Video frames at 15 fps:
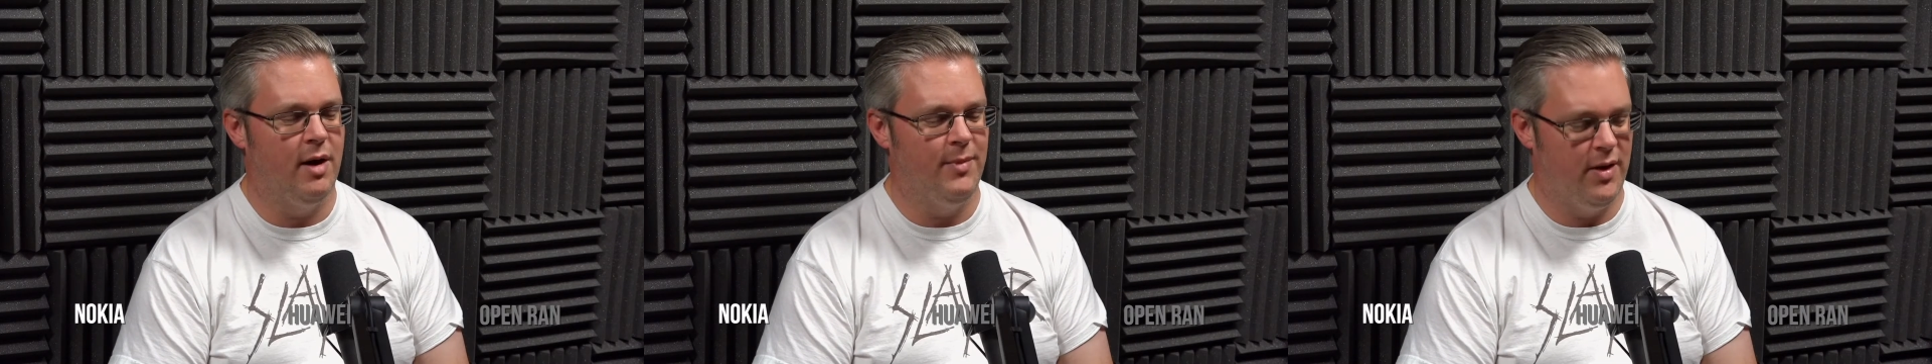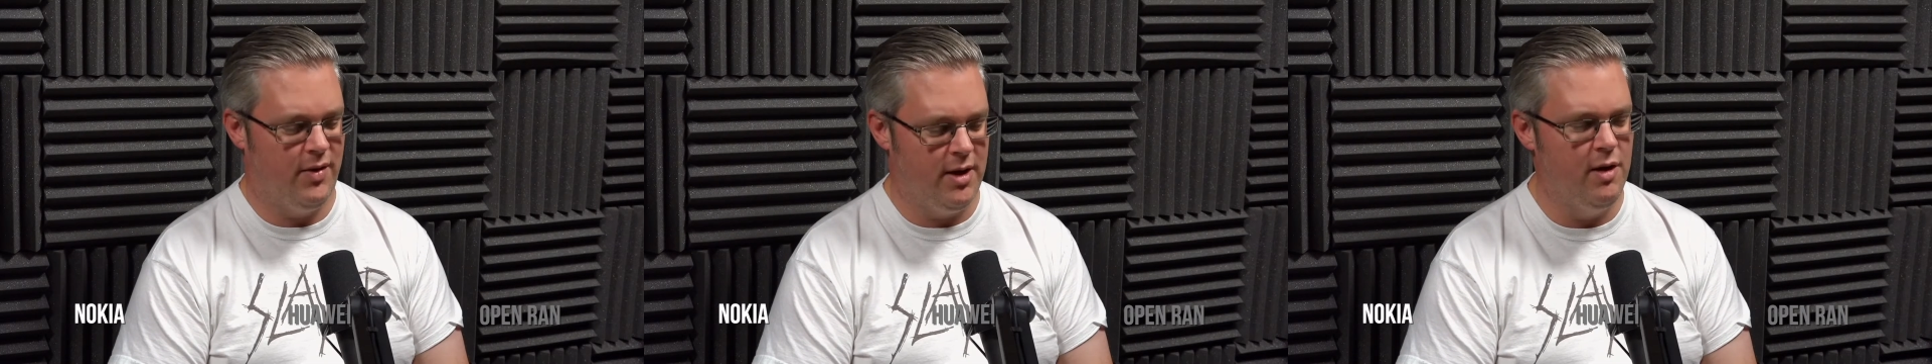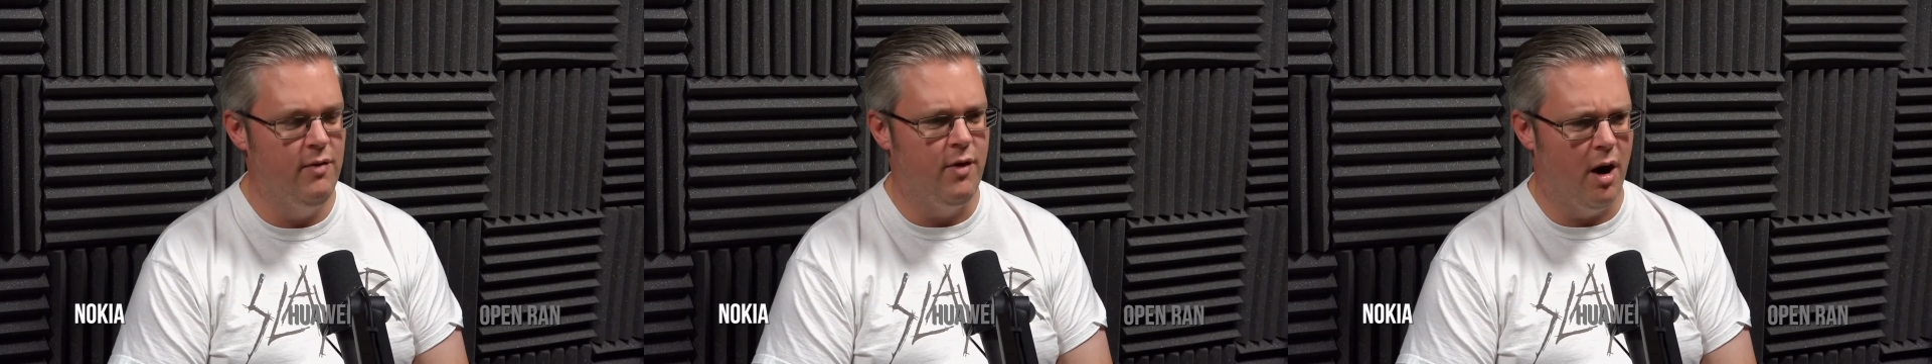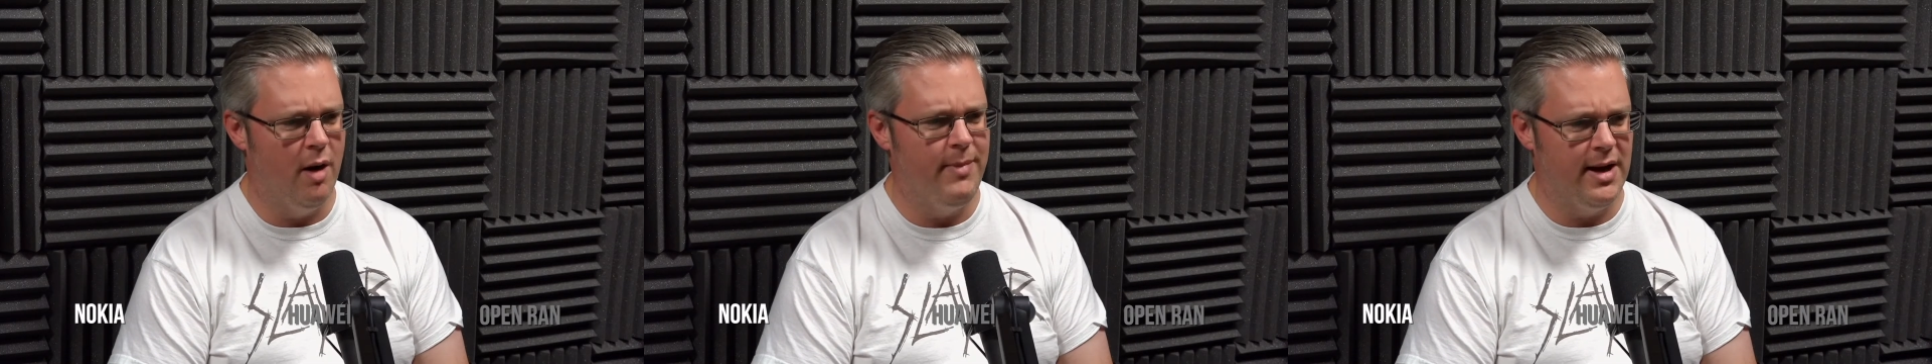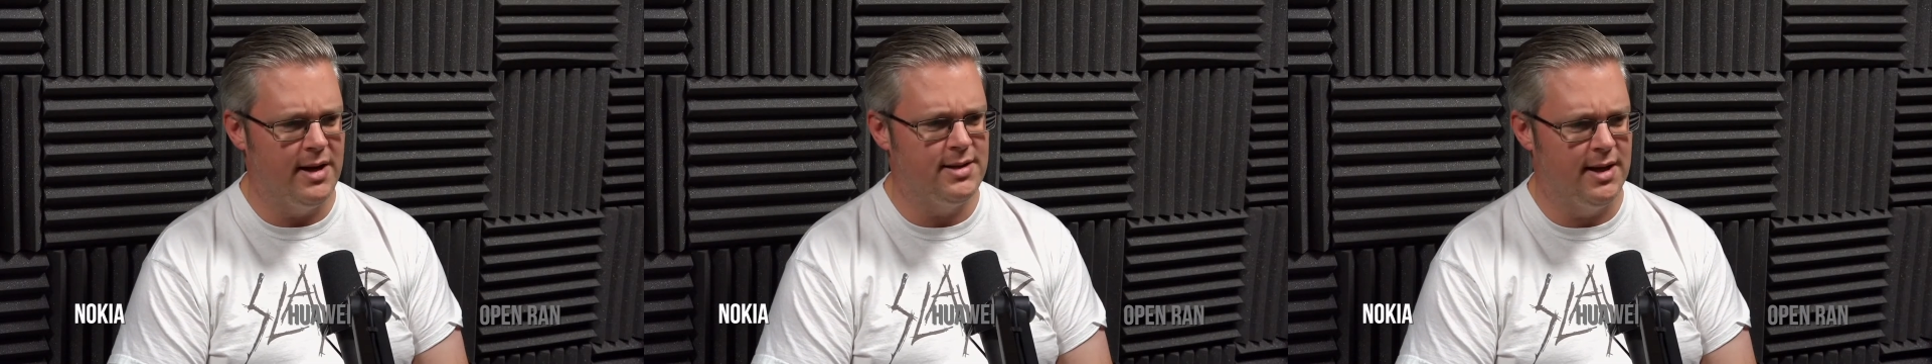I mean, I think you've got a
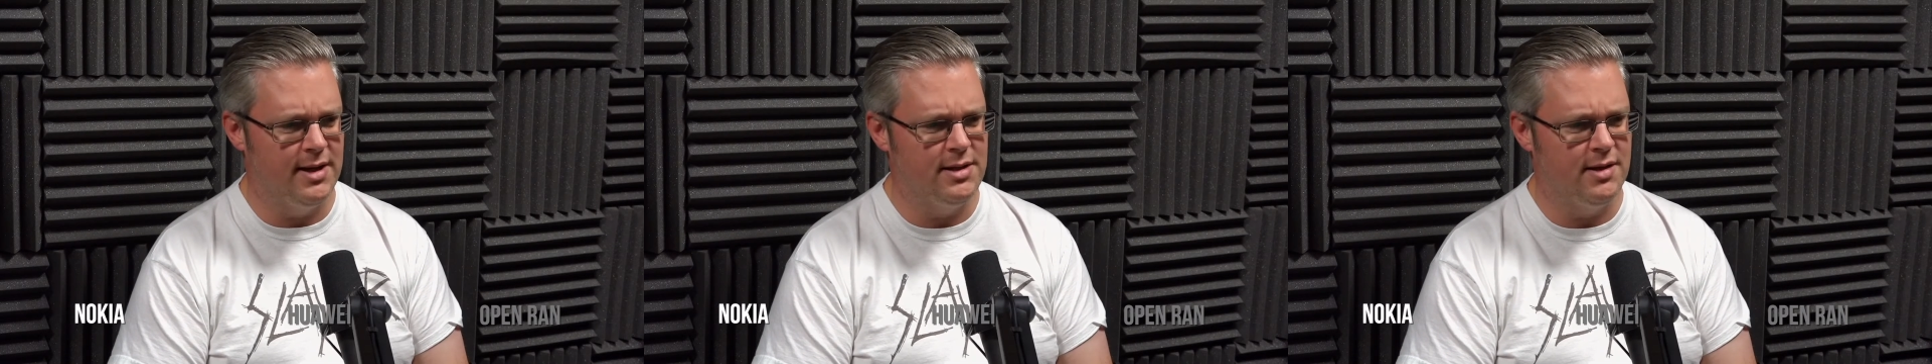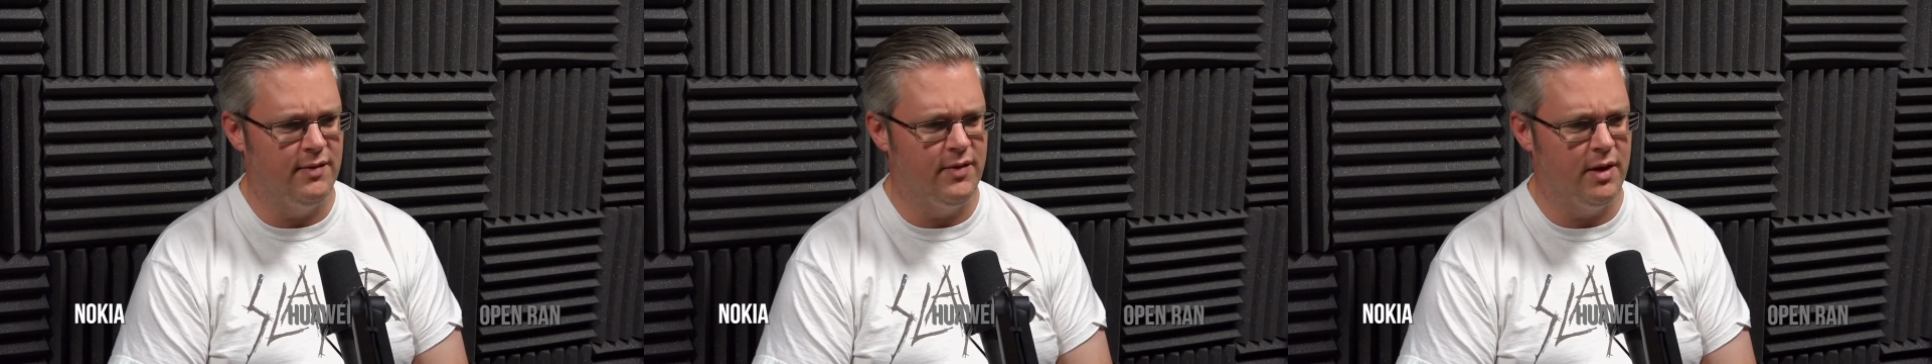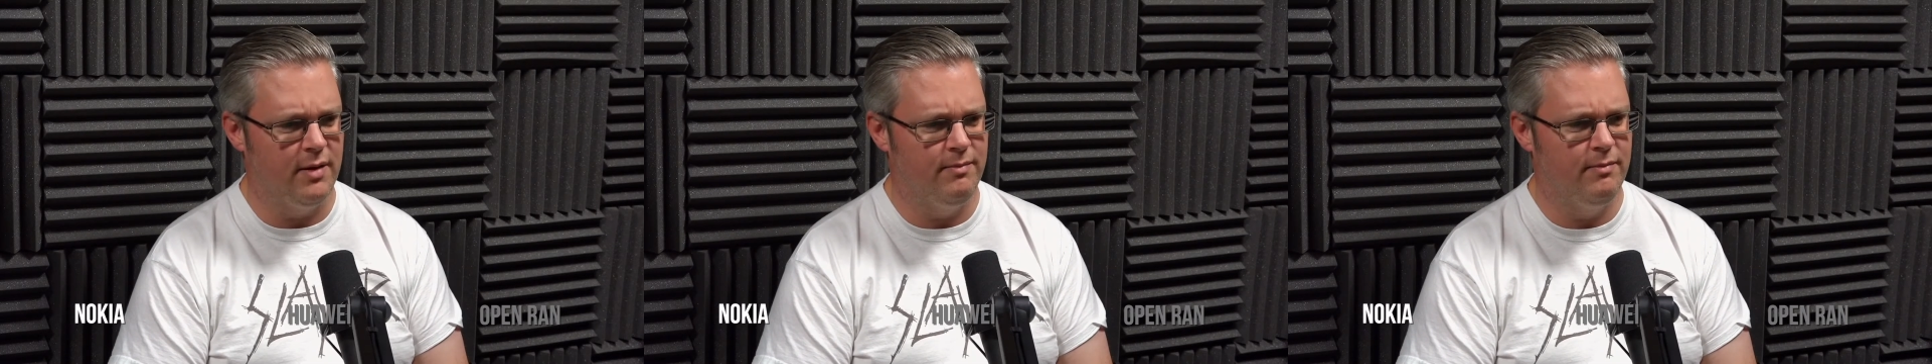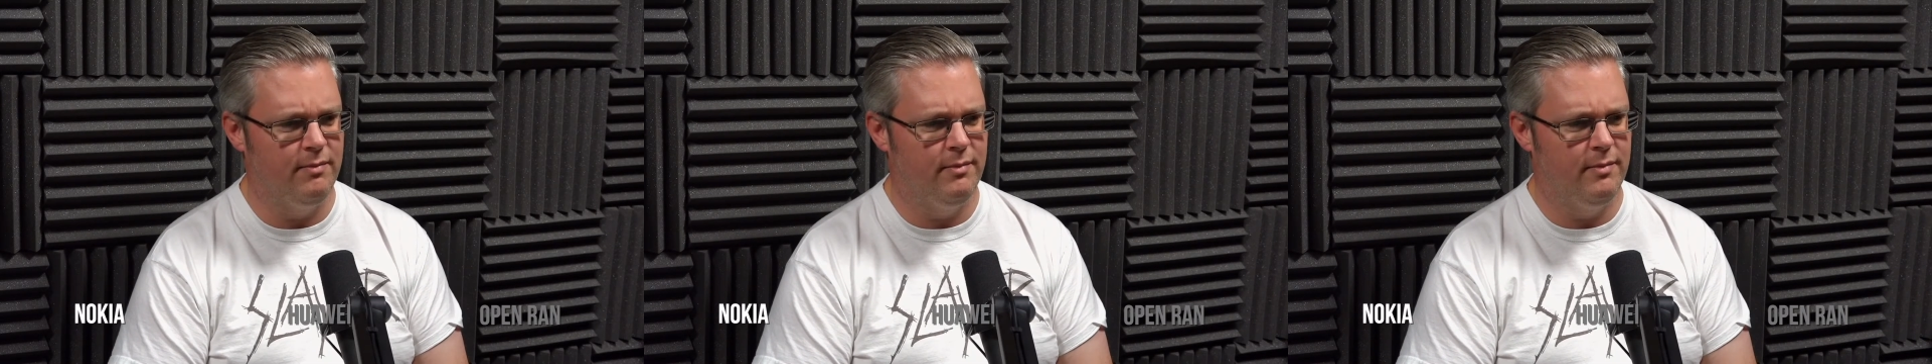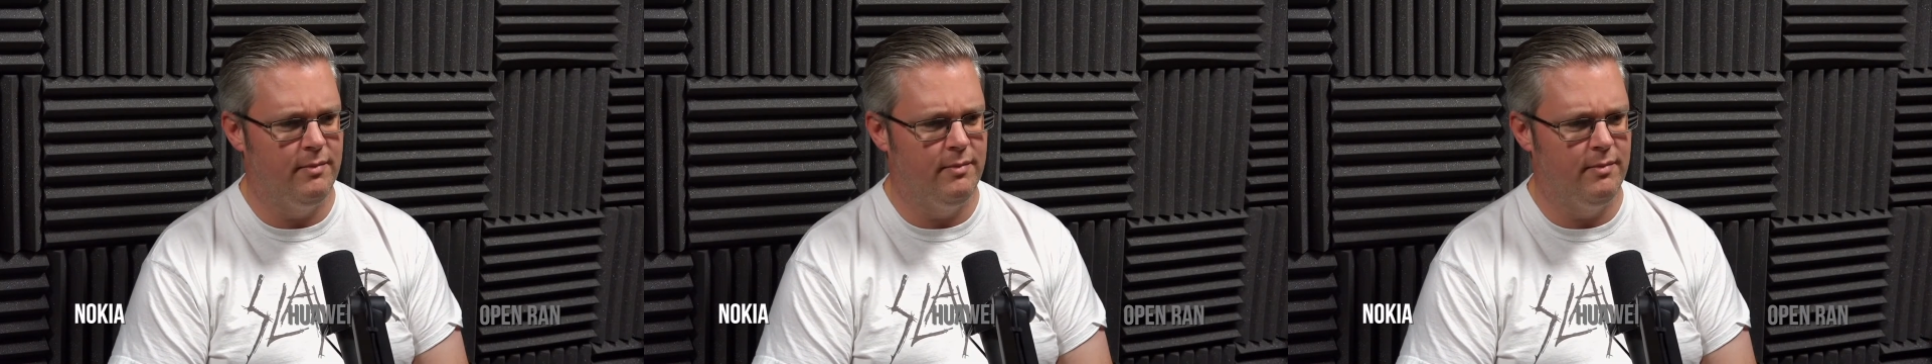better sense of the money involved.